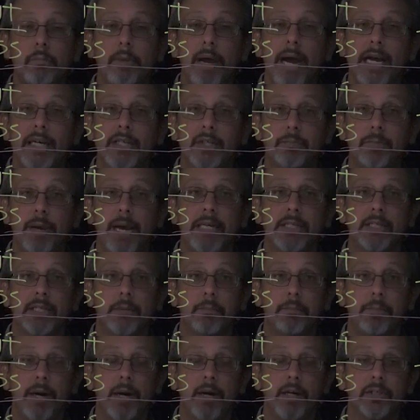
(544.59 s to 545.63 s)
mass-mass
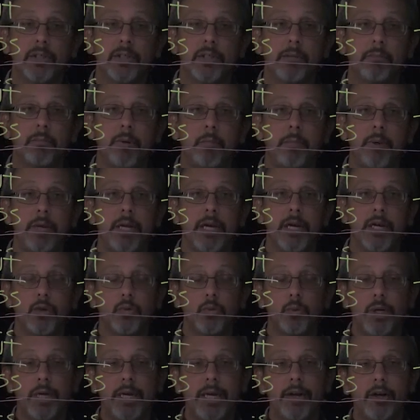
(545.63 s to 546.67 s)
comparison, but because
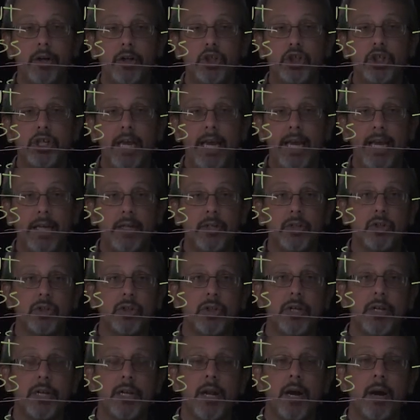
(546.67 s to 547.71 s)
we interchange
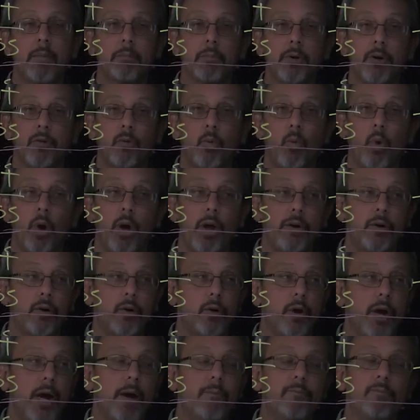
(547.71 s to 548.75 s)
the number 1
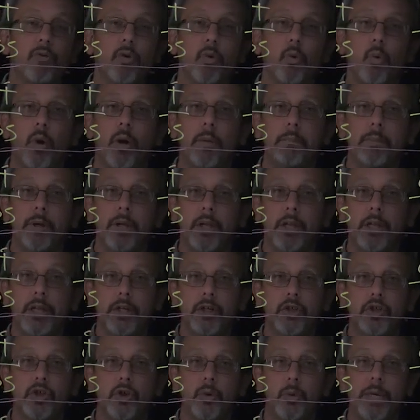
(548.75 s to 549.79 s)
gram for 1
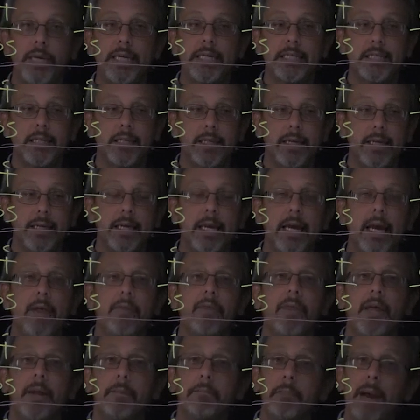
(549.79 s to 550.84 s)
milliliter so easily,
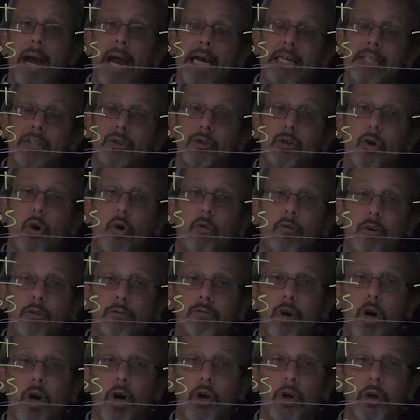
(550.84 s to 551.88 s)
then mass over
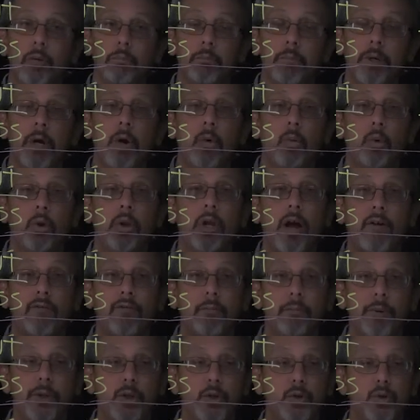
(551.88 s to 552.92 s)
volume will
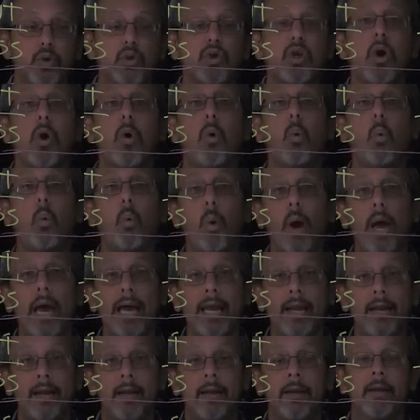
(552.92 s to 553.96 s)
often be used
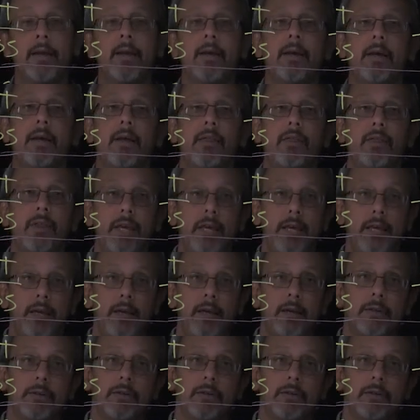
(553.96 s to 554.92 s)
when the